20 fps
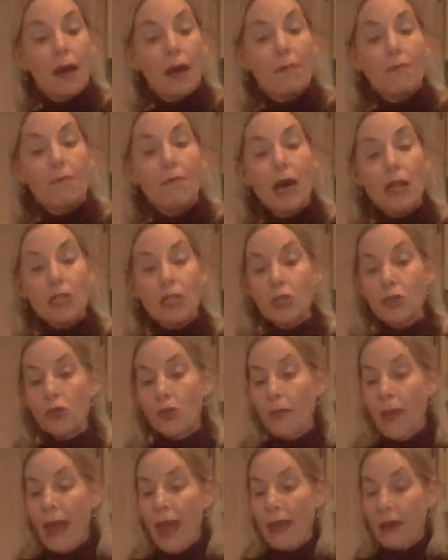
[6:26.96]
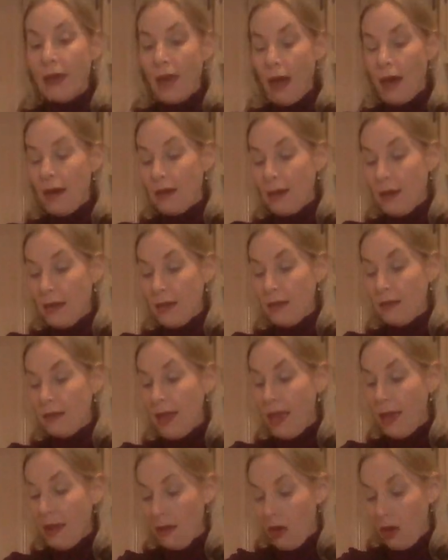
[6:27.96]
mushroom and onion
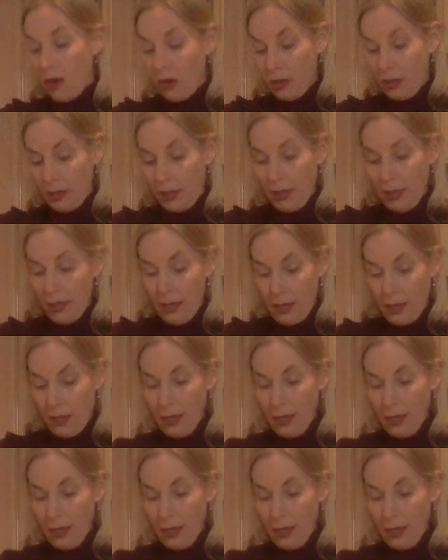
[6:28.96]
and garlic.